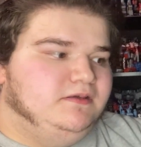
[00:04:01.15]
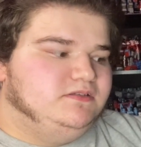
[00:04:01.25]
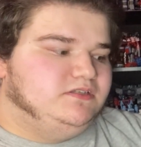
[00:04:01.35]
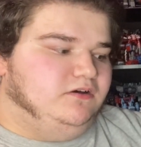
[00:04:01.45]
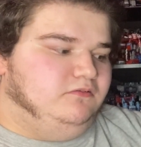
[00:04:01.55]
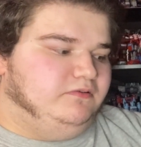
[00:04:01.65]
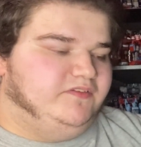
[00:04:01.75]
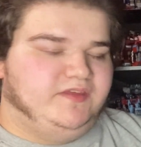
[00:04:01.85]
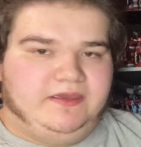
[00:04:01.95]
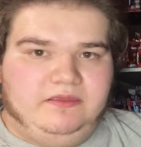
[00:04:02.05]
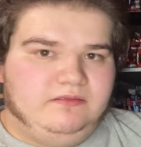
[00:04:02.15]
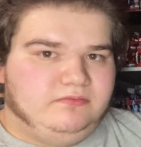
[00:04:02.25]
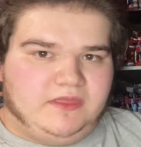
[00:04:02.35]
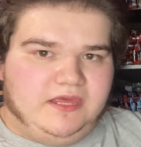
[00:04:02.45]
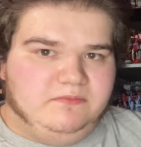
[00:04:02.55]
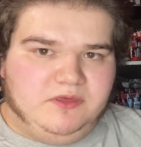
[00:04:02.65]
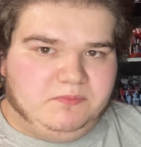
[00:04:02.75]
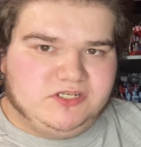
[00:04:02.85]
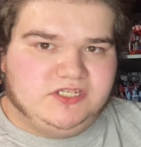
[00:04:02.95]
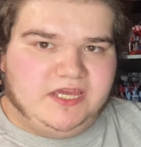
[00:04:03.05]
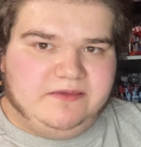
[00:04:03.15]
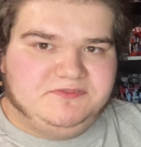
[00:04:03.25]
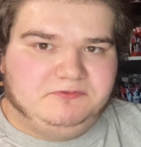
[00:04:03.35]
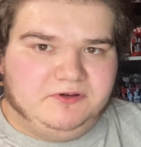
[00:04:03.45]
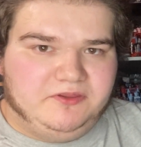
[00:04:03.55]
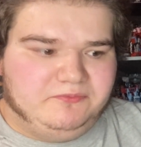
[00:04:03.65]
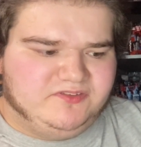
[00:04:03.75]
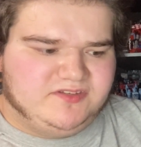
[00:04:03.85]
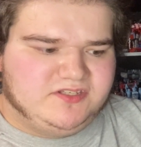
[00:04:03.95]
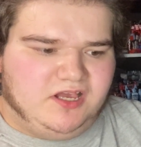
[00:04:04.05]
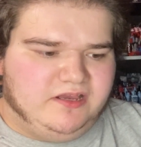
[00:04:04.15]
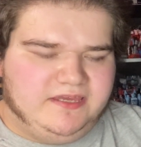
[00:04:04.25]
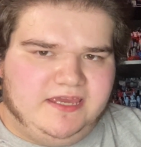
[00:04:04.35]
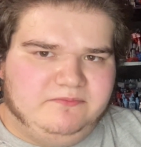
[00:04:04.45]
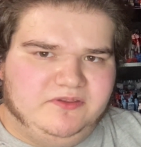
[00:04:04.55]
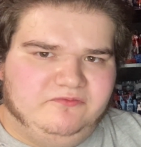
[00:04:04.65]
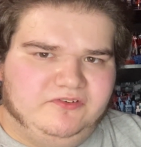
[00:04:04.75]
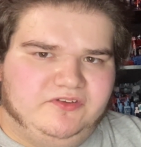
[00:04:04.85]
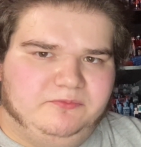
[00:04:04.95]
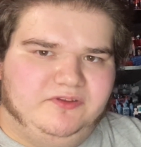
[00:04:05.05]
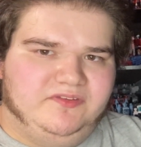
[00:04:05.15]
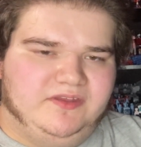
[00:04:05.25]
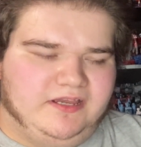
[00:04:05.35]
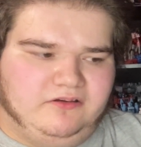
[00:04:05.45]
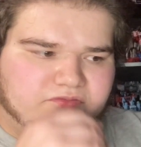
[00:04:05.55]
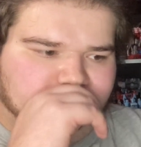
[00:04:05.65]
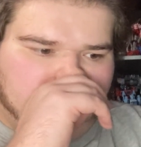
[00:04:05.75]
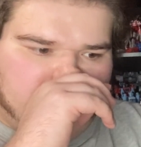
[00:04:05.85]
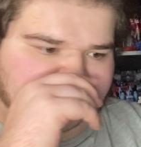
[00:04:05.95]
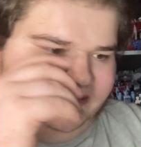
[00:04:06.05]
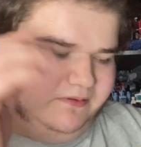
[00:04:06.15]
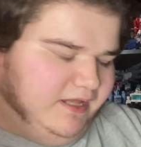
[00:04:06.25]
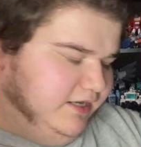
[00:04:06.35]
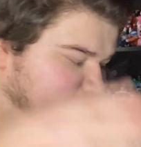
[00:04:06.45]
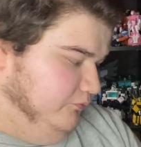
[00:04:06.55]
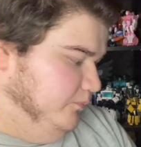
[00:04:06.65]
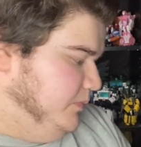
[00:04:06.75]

So, because they gave me a bunch of games. One of them was a Saw game, and for some reason that goes for crazy. So, anywho,